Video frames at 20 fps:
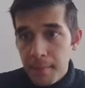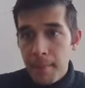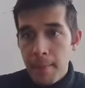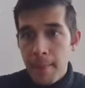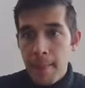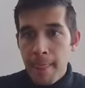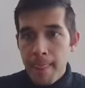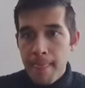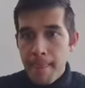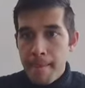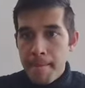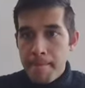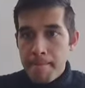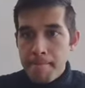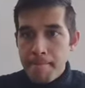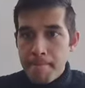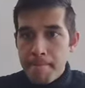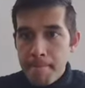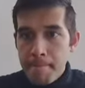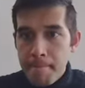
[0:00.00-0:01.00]

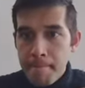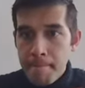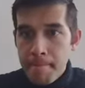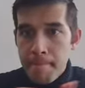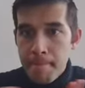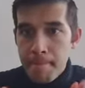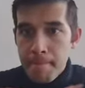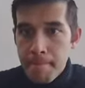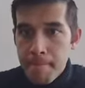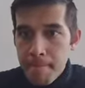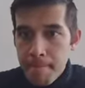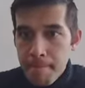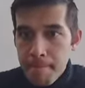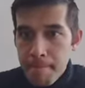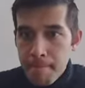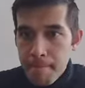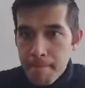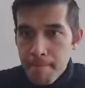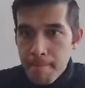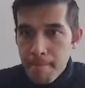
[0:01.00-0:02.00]

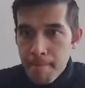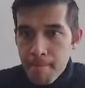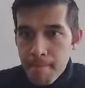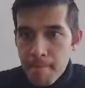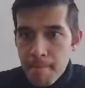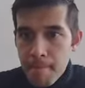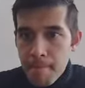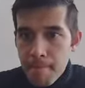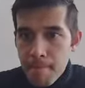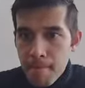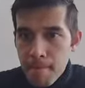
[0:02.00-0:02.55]
[no speech]